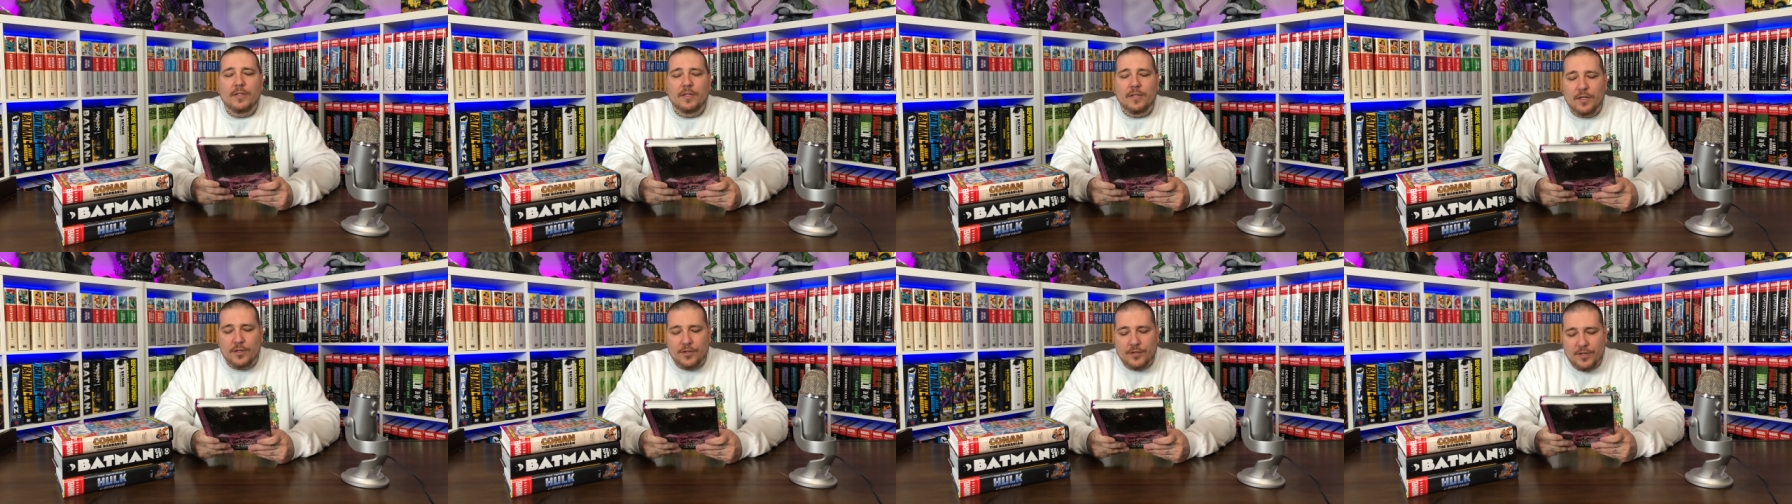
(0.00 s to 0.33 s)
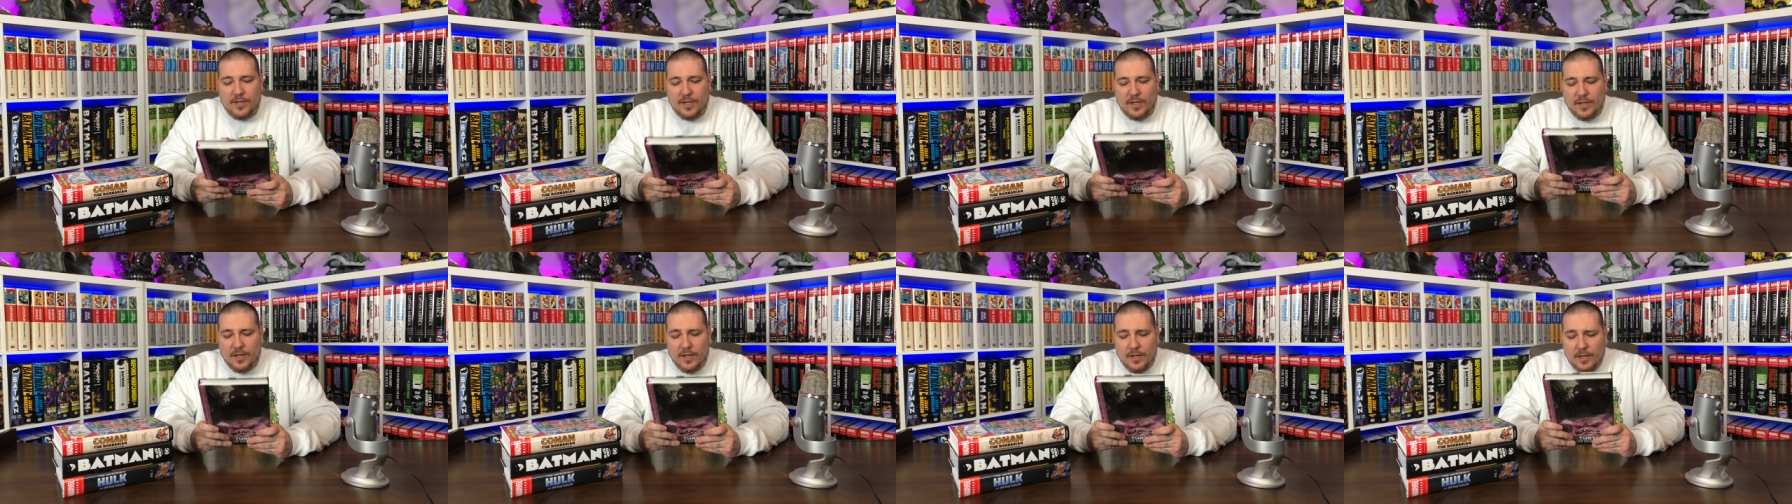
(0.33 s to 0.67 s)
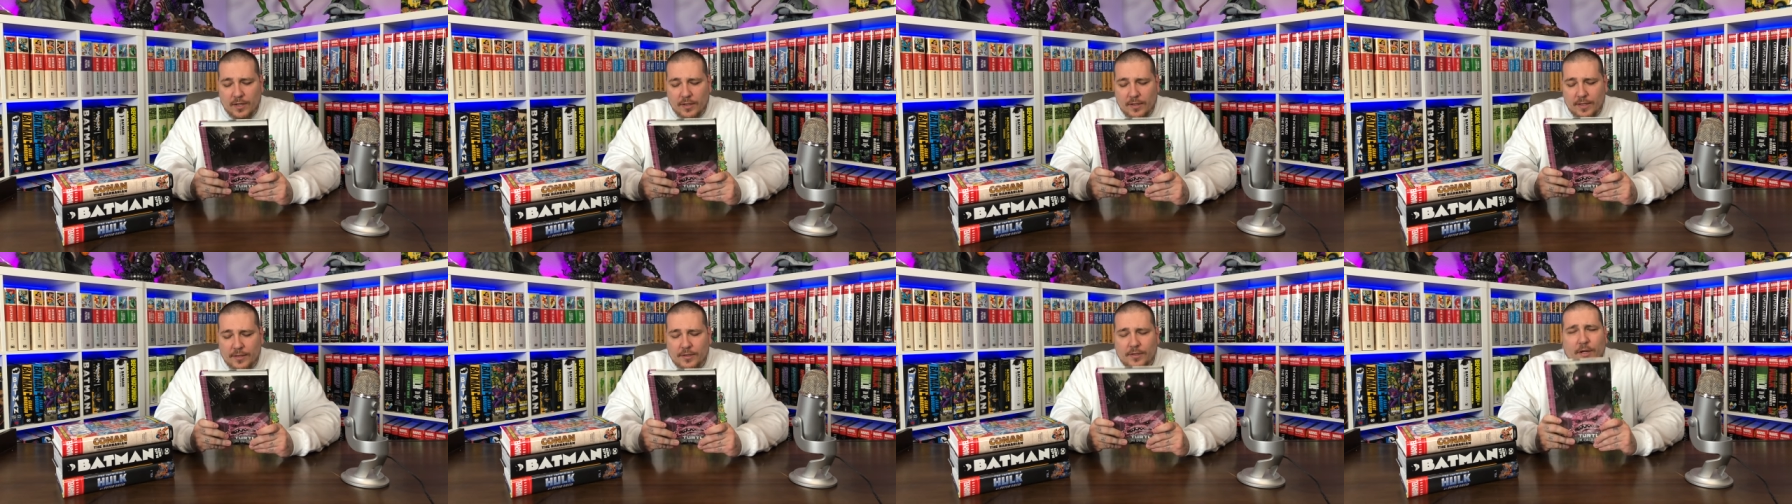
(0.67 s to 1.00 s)
edition.
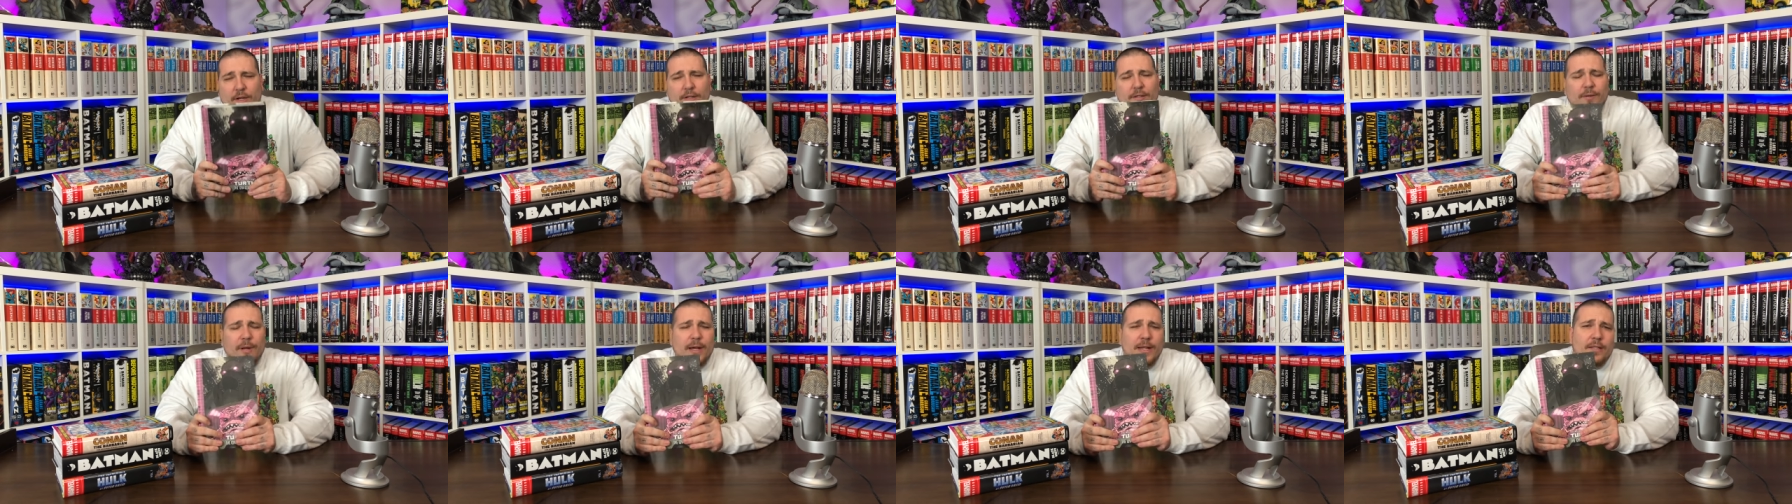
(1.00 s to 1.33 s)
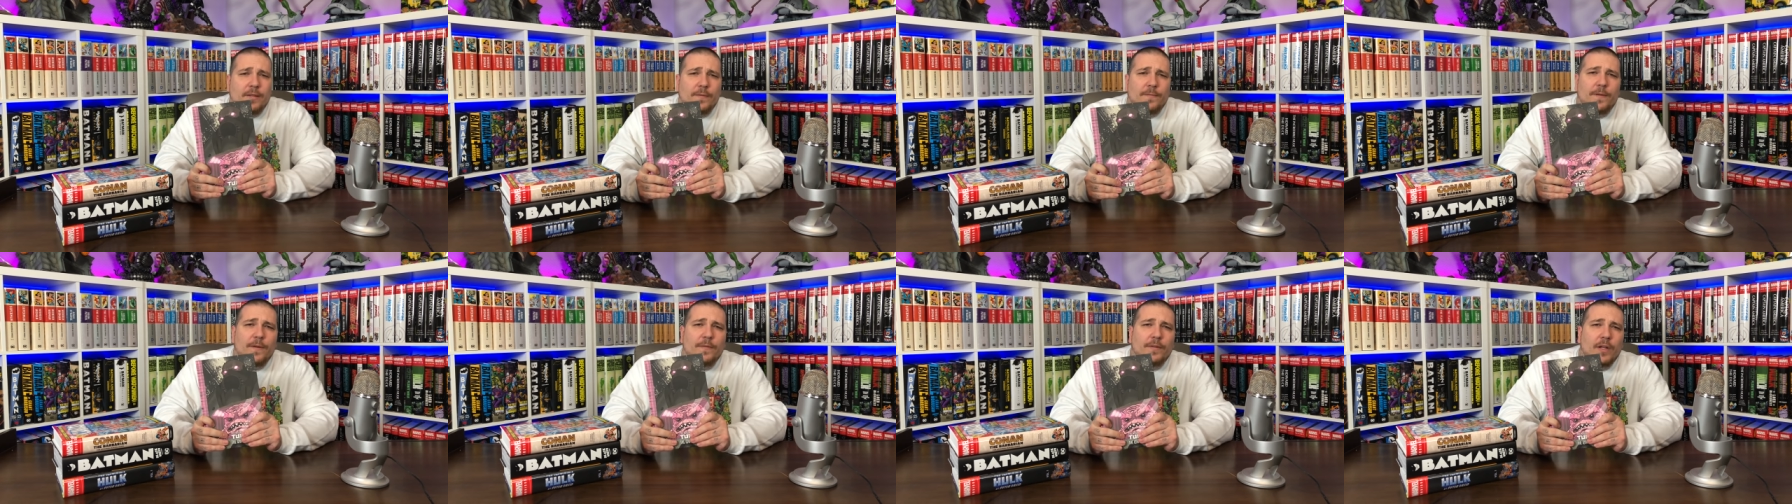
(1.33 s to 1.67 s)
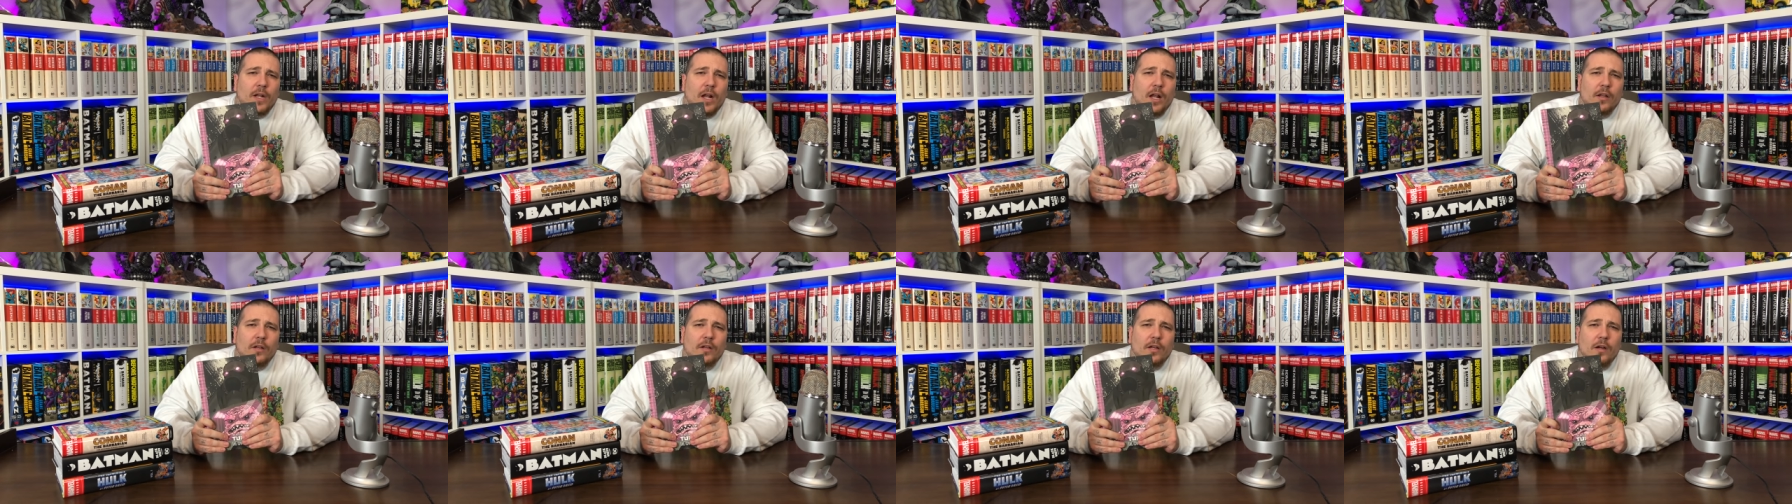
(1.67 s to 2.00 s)
This also has a
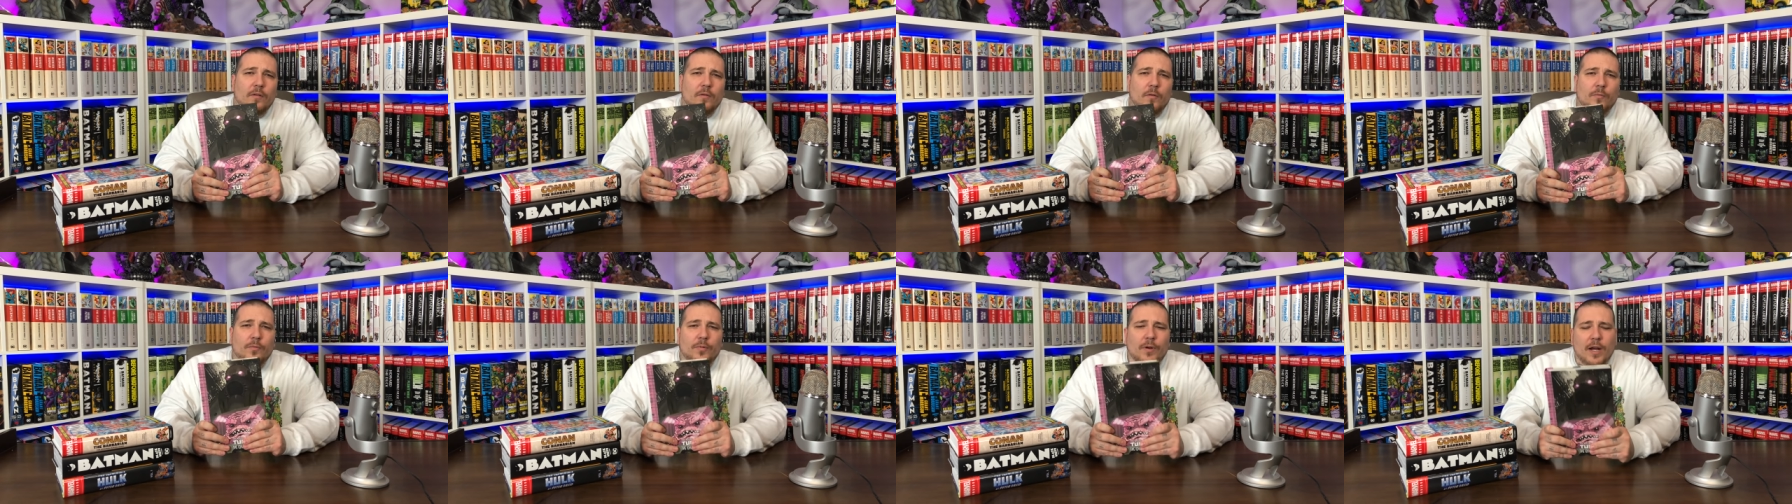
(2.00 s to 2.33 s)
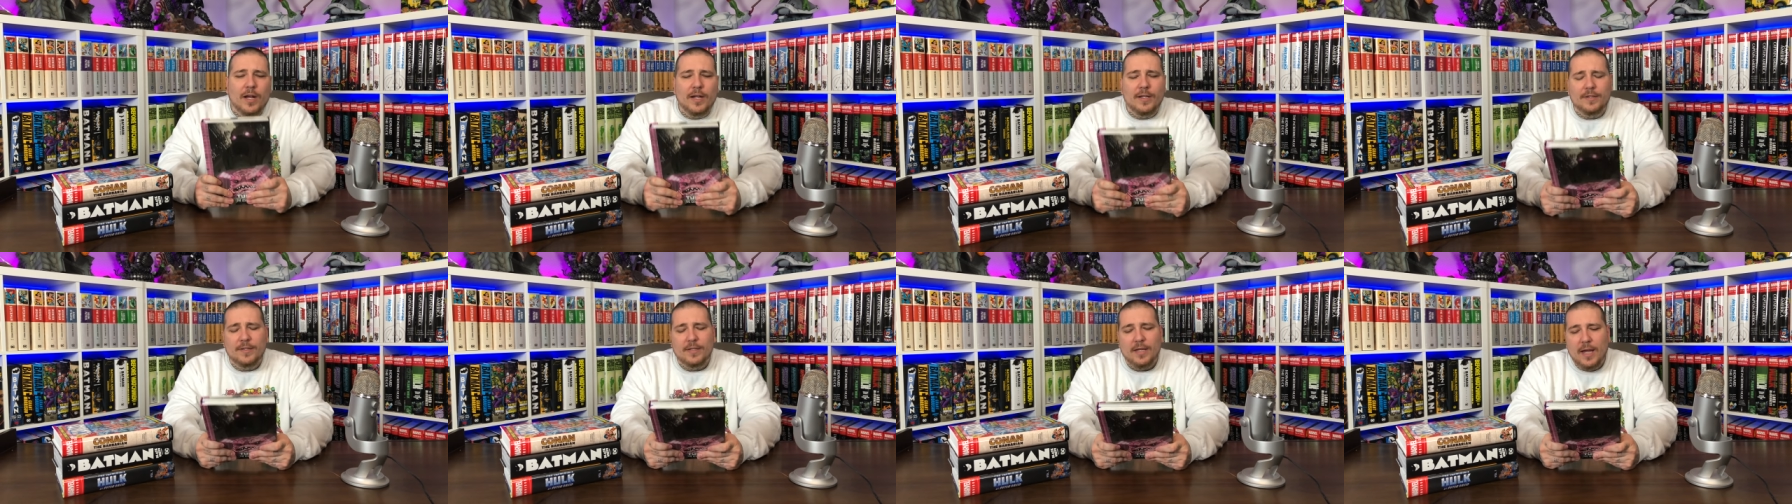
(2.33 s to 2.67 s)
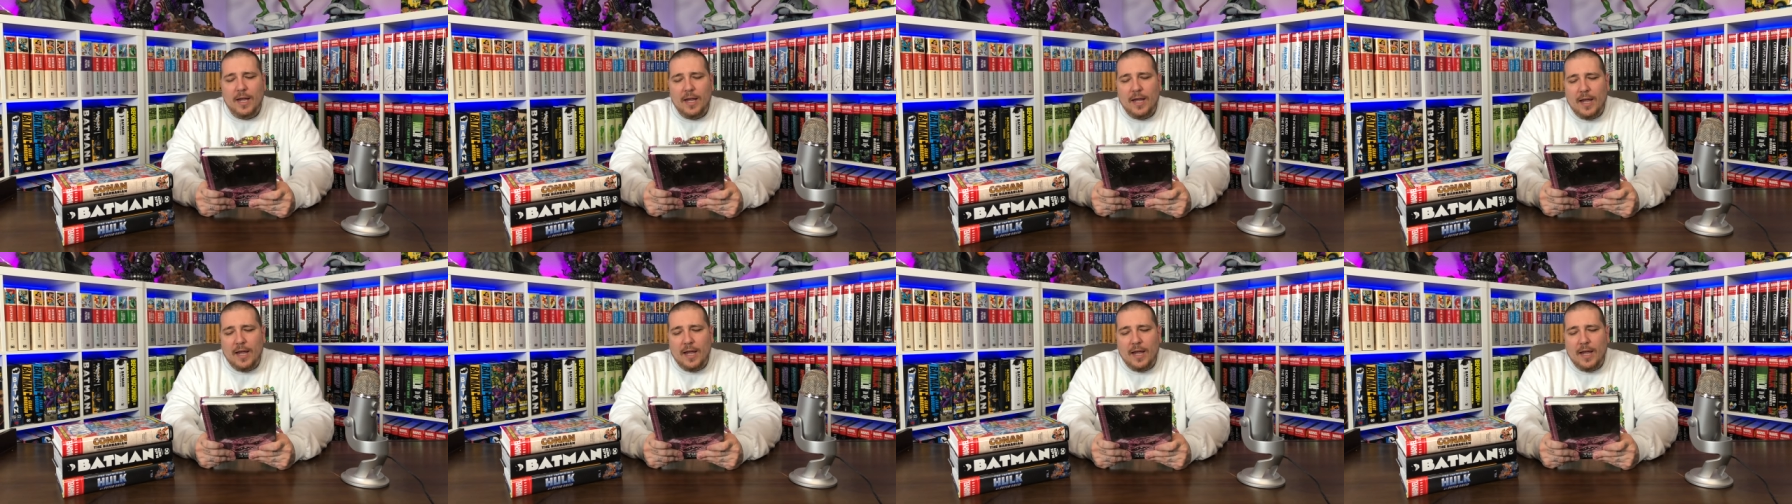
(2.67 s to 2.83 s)
$50 cover price.